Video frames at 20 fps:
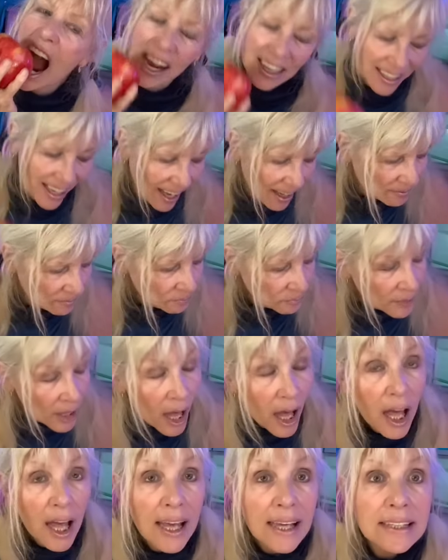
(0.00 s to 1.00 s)
yeah,
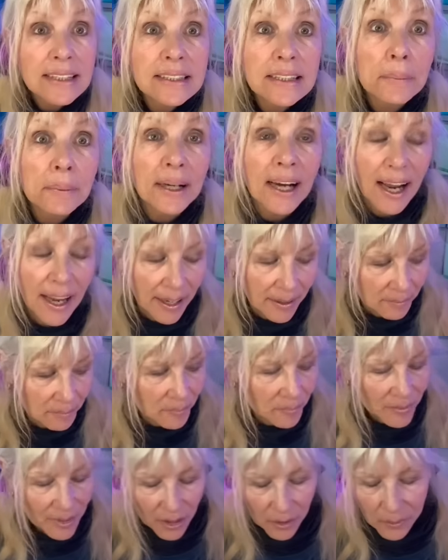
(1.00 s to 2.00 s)
Exhibit A.
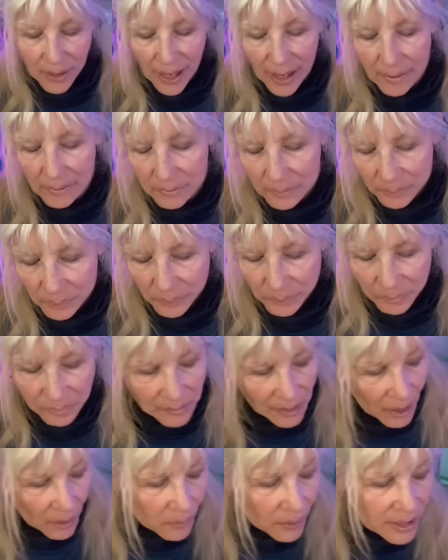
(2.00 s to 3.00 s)
Okay.
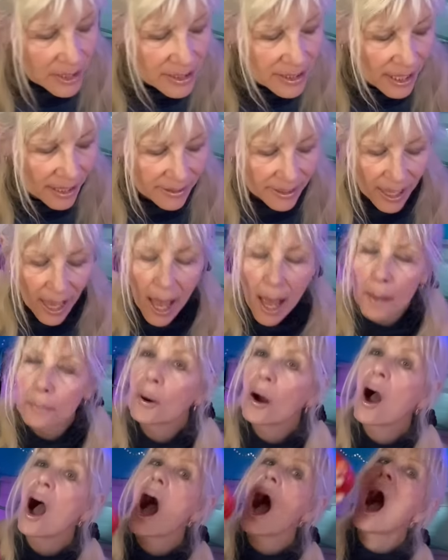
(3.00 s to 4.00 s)
What is that, the
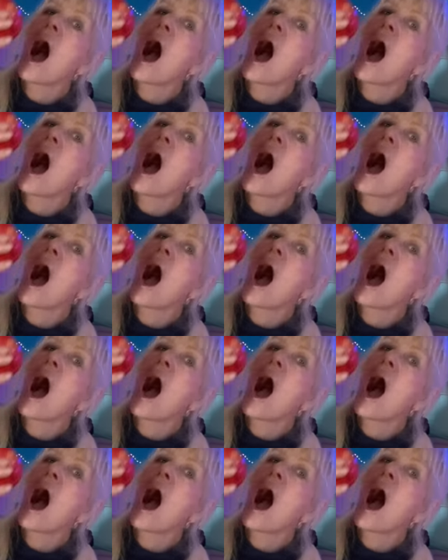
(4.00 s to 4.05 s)
apple?